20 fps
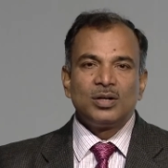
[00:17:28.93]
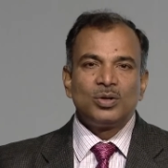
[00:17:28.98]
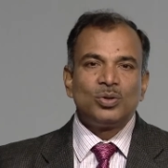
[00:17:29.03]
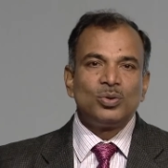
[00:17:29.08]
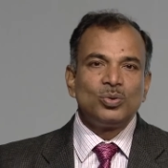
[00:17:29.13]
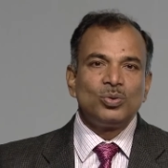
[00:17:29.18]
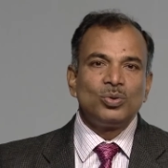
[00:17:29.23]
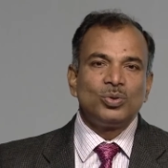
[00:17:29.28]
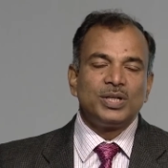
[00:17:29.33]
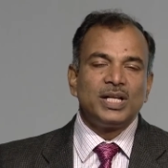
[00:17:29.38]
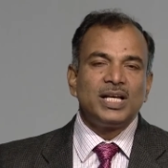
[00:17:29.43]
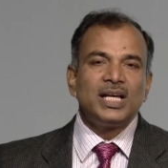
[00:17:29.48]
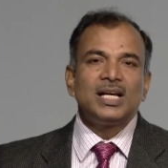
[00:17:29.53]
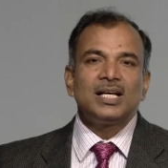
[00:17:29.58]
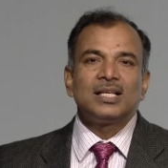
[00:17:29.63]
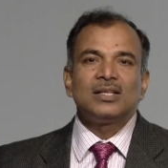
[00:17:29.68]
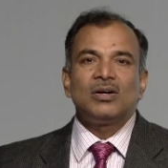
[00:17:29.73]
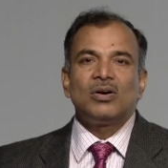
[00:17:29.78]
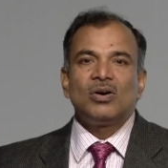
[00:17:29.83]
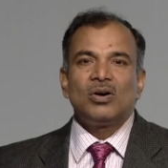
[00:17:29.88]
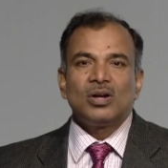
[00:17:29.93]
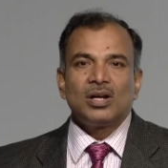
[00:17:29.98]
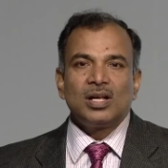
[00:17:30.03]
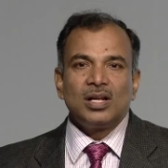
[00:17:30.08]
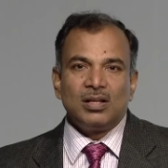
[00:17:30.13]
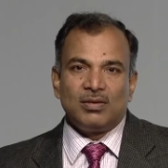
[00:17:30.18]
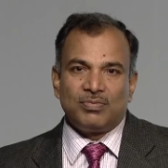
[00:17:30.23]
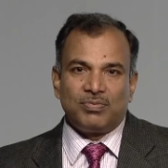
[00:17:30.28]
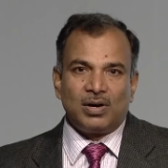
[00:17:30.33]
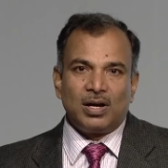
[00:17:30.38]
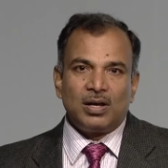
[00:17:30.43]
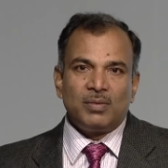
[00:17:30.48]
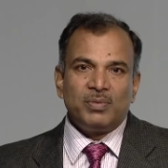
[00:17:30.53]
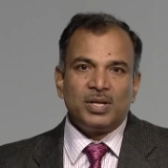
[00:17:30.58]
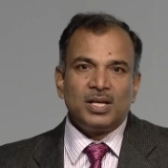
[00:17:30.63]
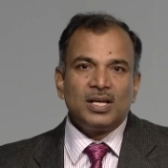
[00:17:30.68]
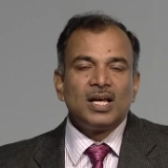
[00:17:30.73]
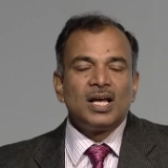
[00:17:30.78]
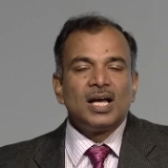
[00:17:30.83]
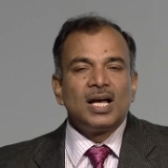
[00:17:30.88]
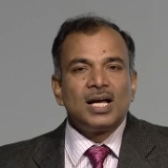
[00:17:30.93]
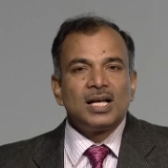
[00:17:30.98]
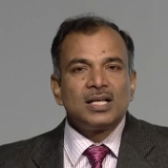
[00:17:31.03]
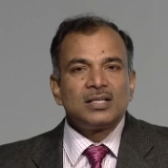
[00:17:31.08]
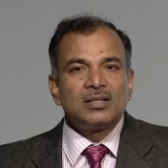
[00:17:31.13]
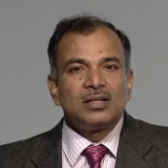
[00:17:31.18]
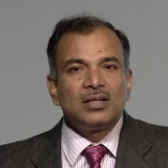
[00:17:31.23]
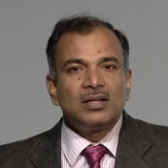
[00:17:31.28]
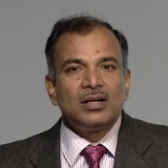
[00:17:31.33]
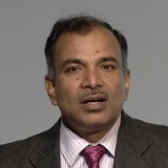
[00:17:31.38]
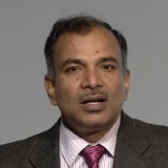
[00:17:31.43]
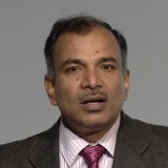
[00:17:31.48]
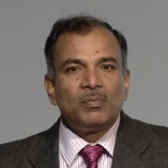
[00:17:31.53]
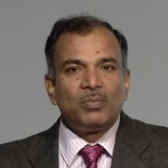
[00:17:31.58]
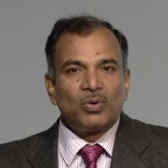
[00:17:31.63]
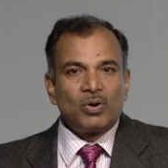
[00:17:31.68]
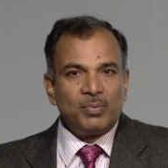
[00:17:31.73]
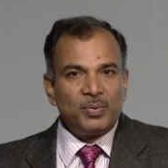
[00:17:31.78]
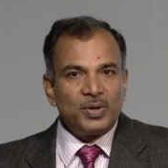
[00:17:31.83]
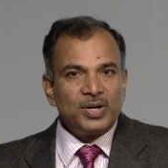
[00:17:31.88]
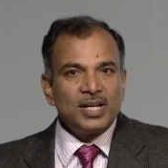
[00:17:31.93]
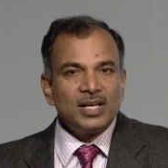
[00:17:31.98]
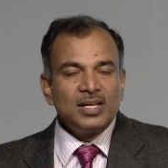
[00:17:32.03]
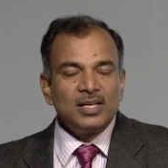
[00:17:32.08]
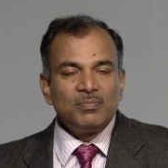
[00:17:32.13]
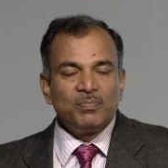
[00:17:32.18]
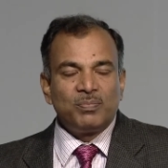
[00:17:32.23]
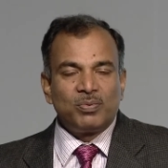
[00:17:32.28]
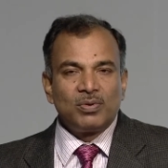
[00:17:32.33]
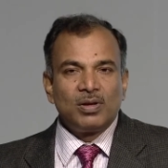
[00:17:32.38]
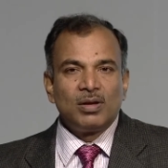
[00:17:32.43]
to take the organic farming as a profitable